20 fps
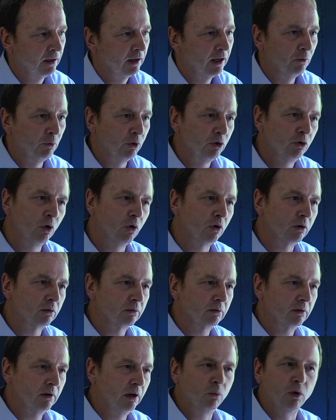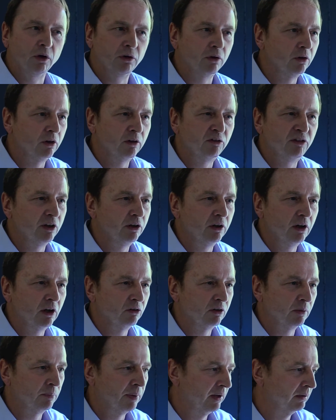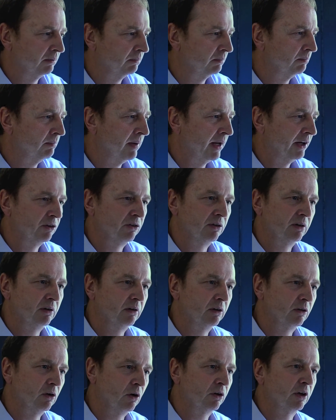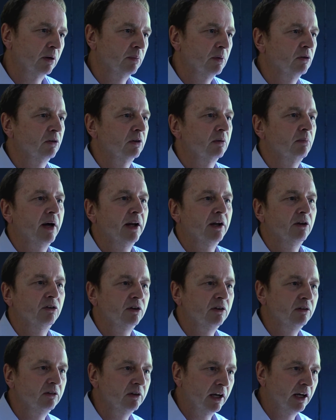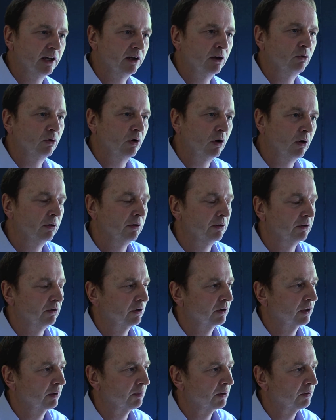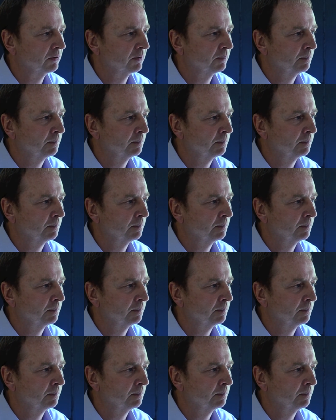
And we talk in one of the other videos about managing the documents and managing data rather than documents.